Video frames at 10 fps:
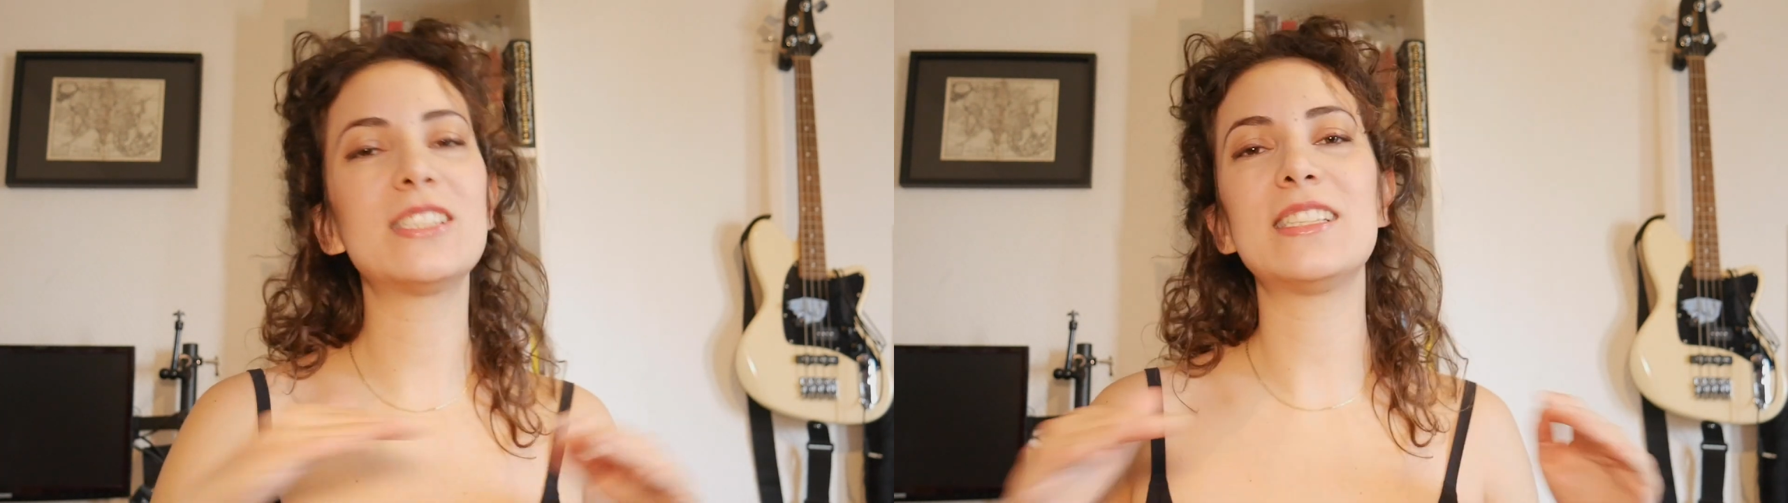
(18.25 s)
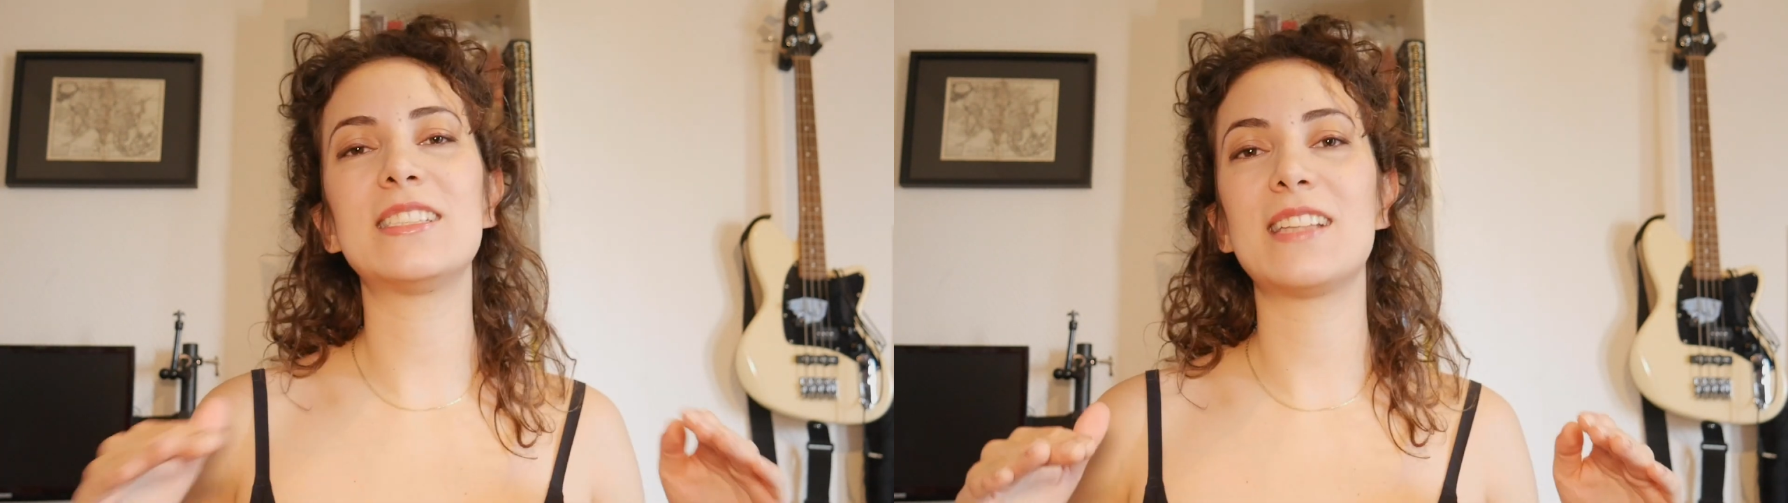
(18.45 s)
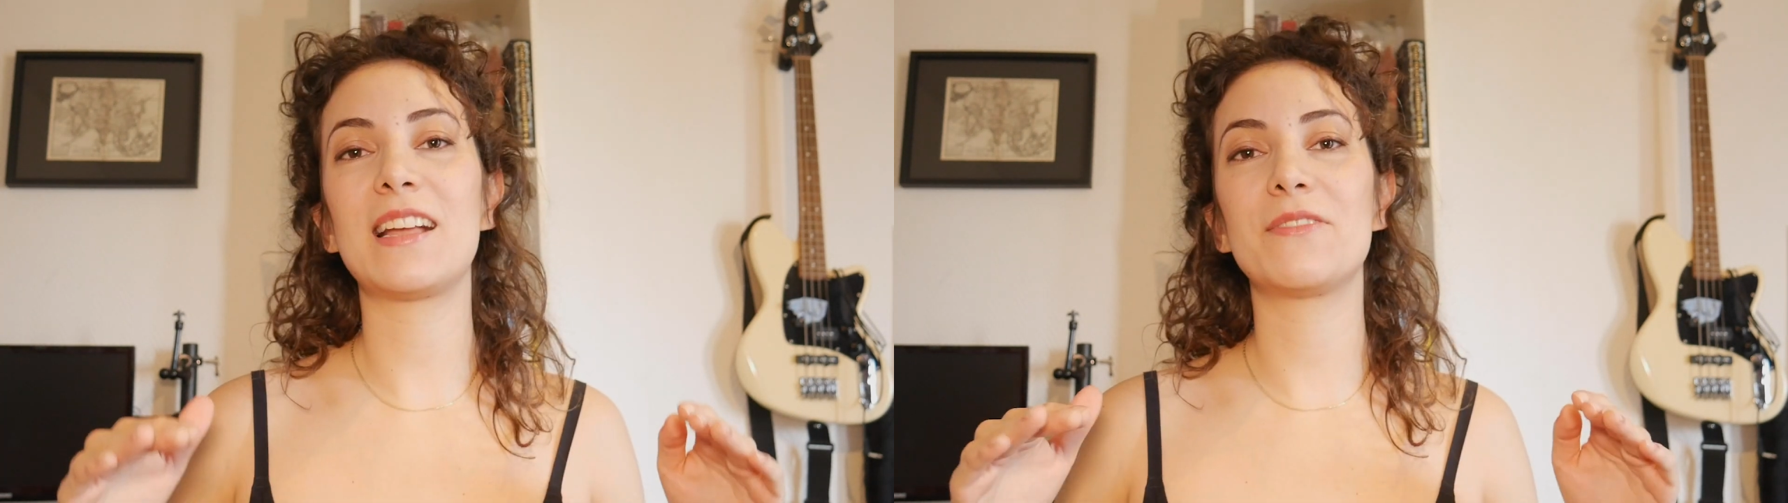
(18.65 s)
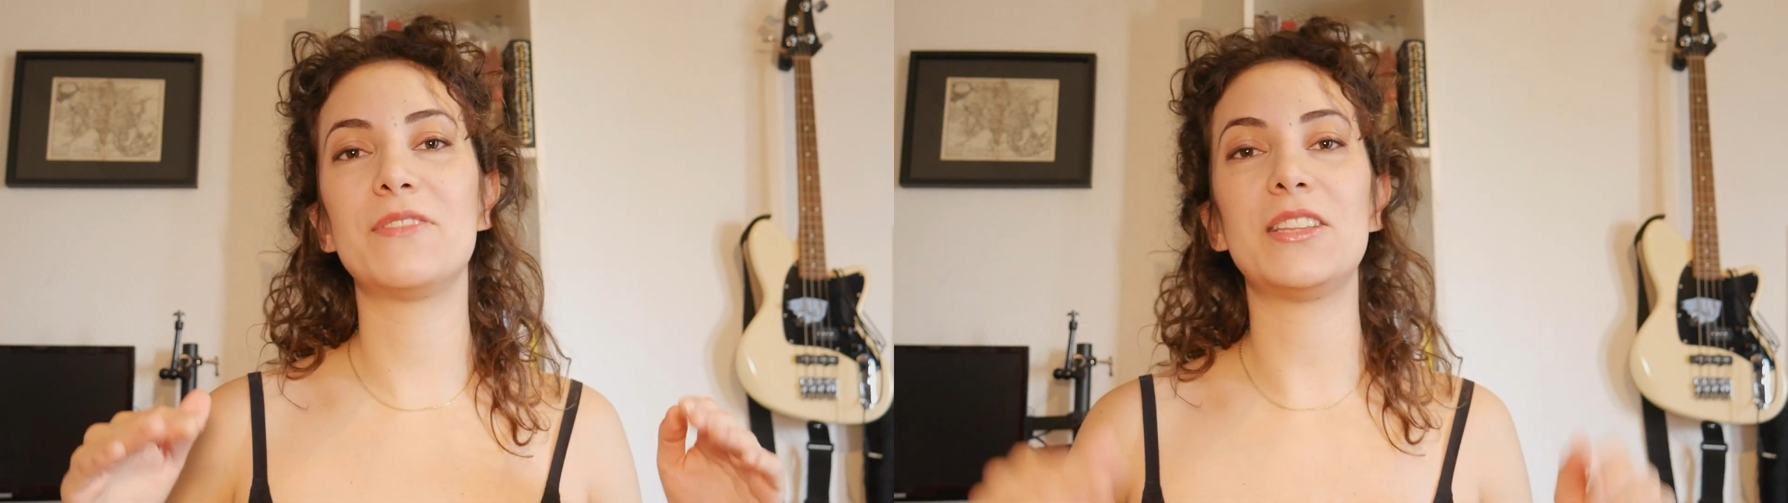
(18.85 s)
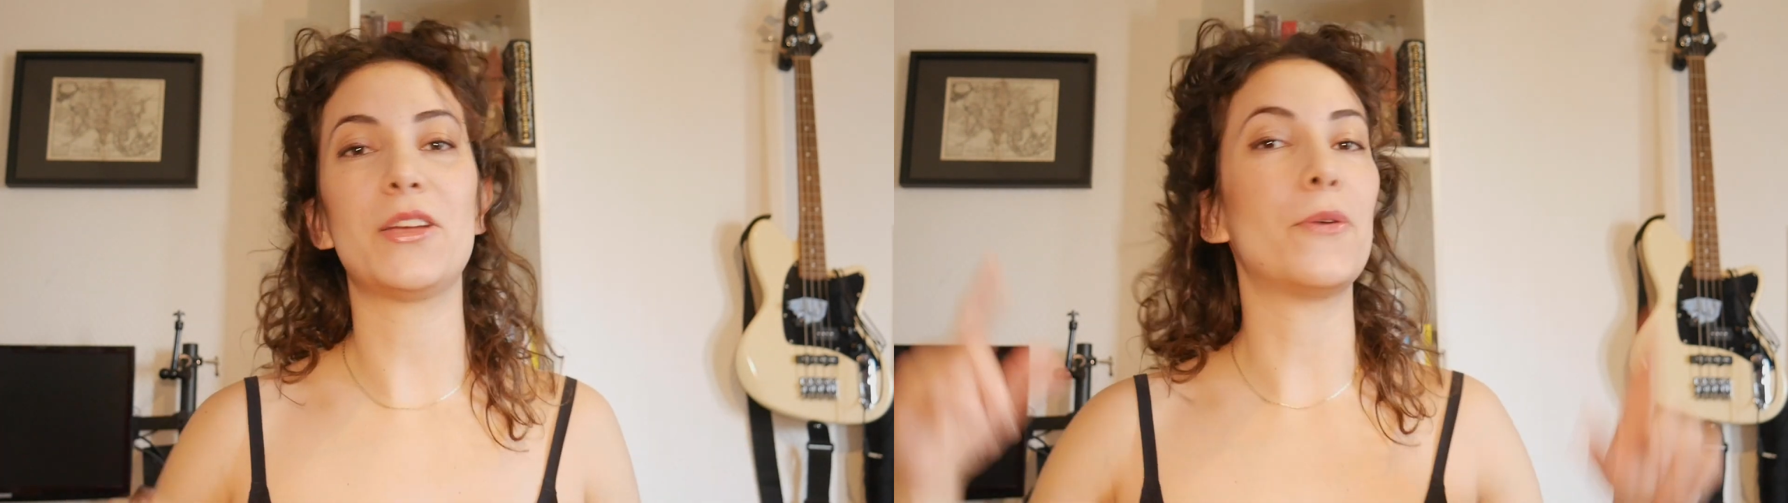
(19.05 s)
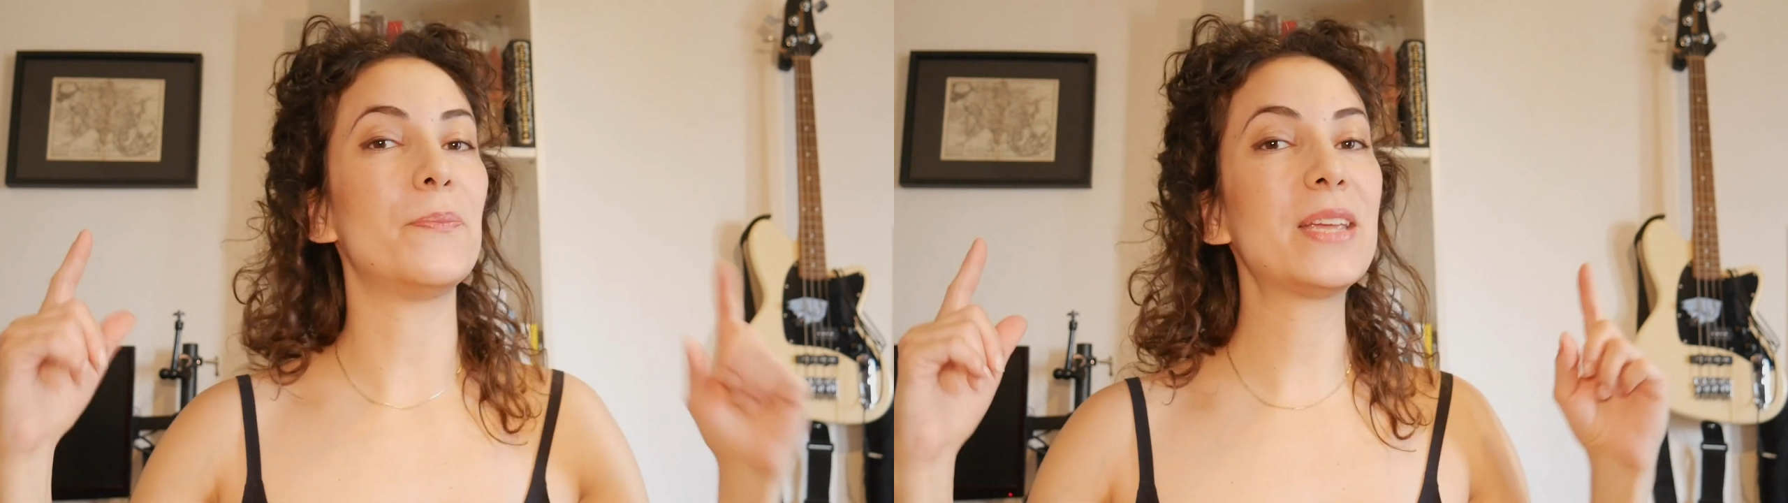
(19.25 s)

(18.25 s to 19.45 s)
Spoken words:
this entire video